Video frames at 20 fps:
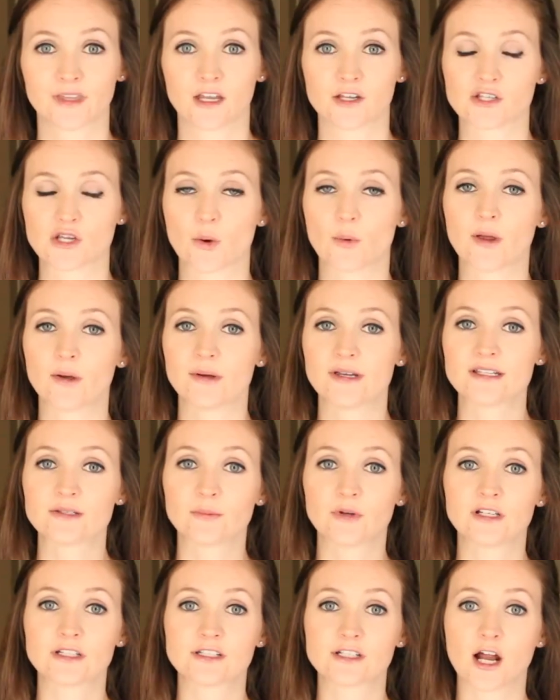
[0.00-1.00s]
So we always
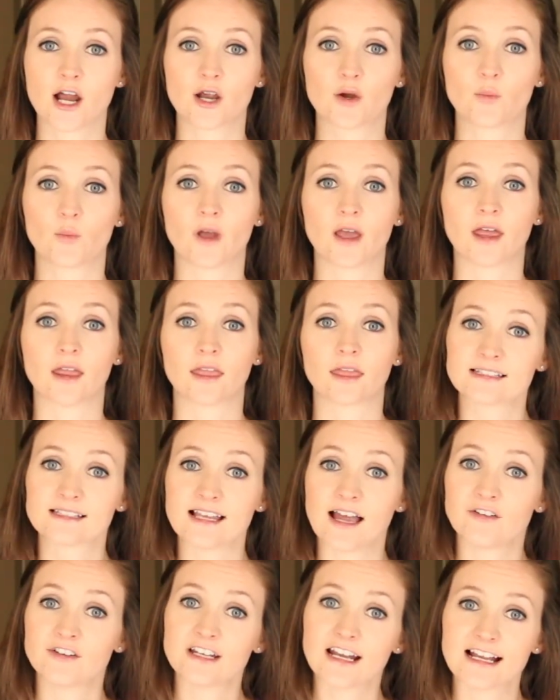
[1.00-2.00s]
want to start with
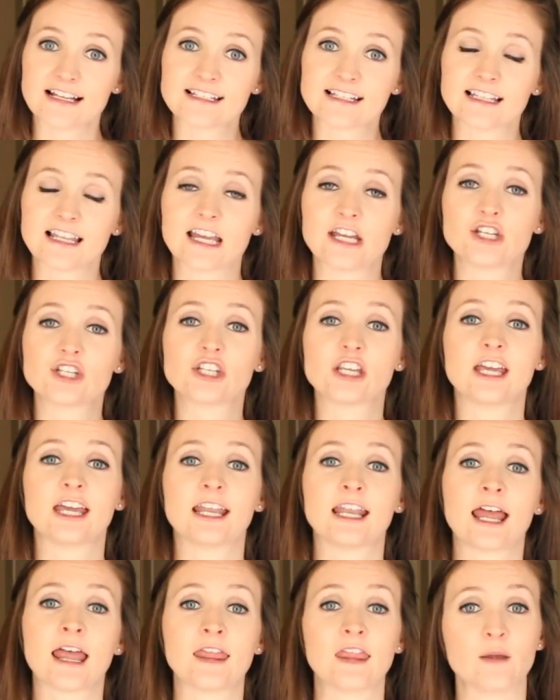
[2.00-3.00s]
sound in isolation,